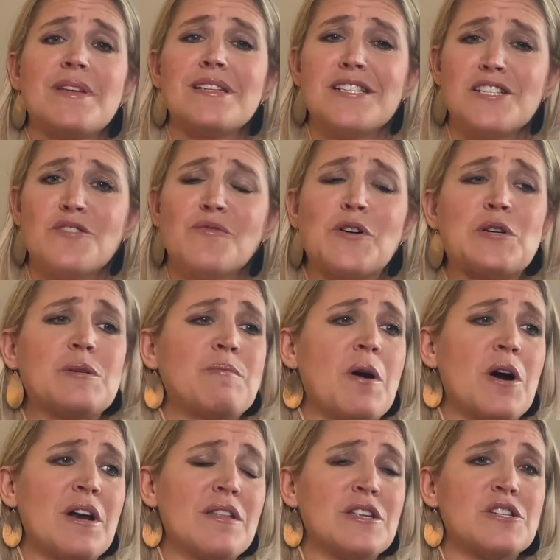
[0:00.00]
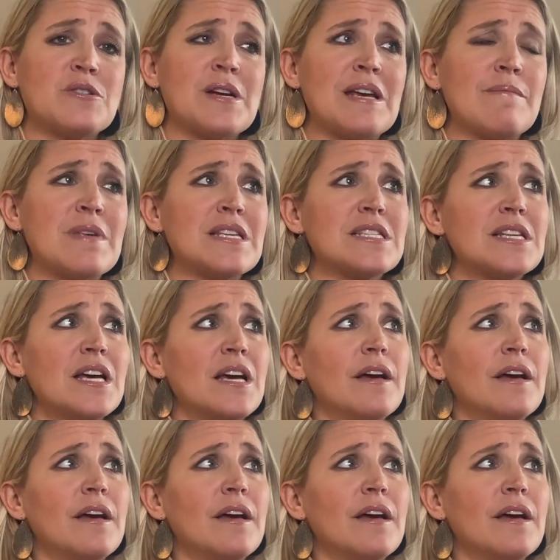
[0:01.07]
this is first part of the dream, this